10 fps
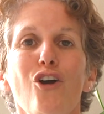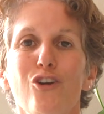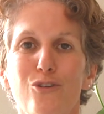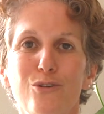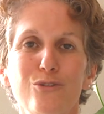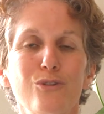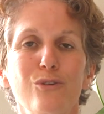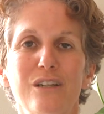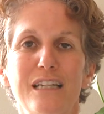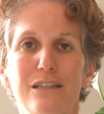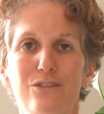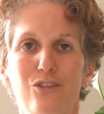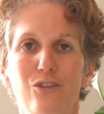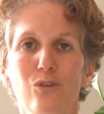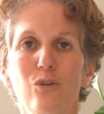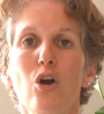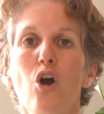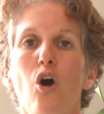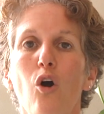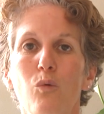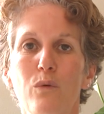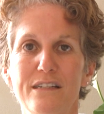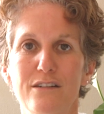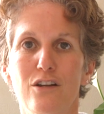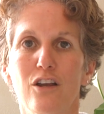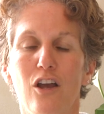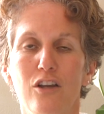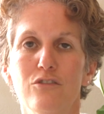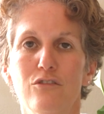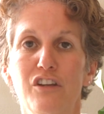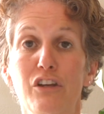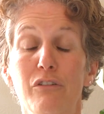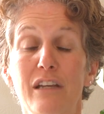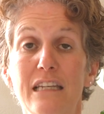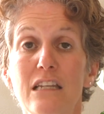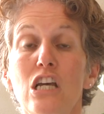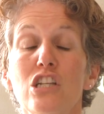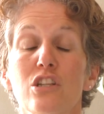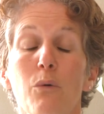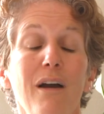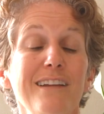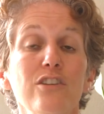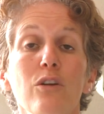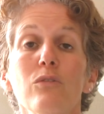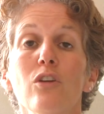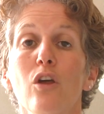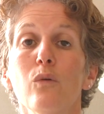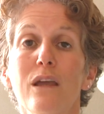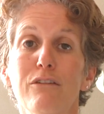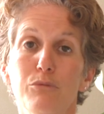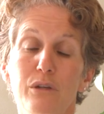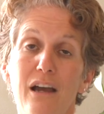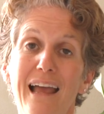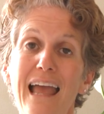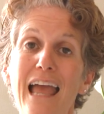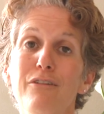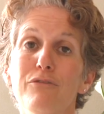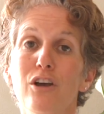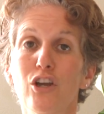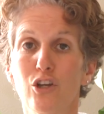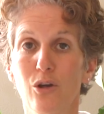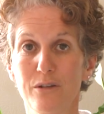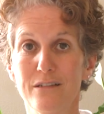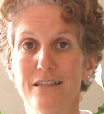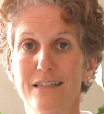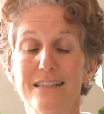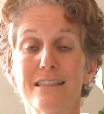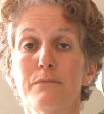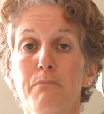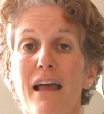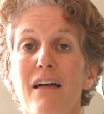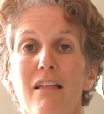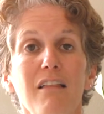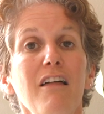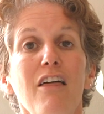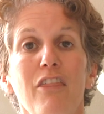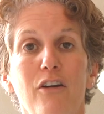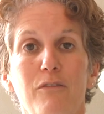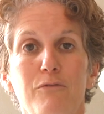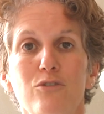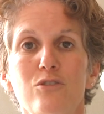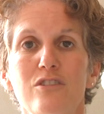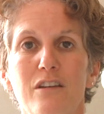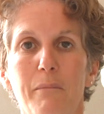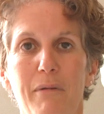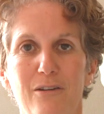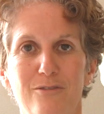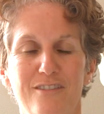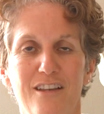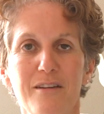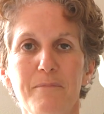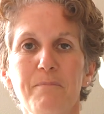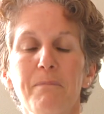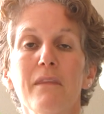who you're talking to or which country you're in. So I don't know if we are ever going to dispel the confusion about it,